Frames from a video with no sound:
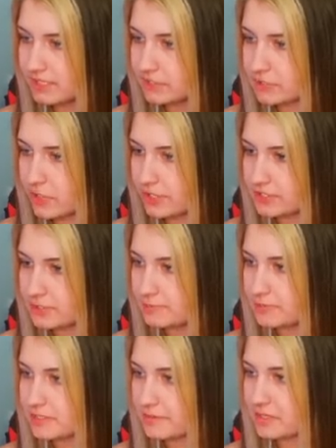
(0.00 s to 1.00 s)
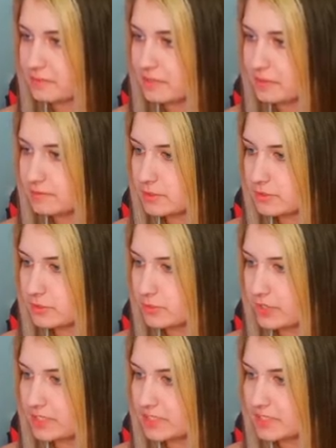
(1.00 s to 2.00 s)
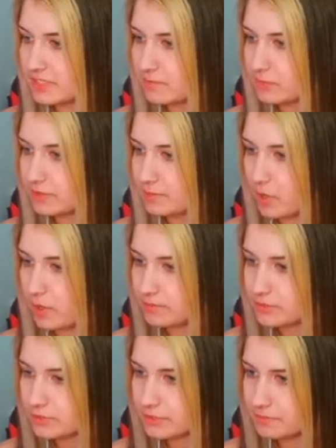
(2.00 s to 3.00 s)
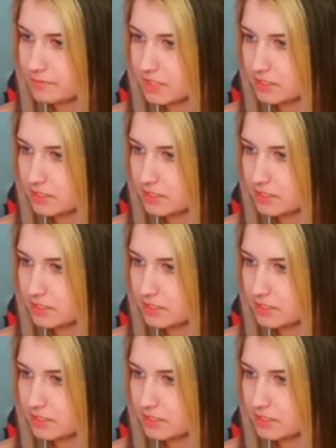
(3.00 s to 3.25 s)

targets are for something. Maybe I'm supposed to run into them with the bombs or something?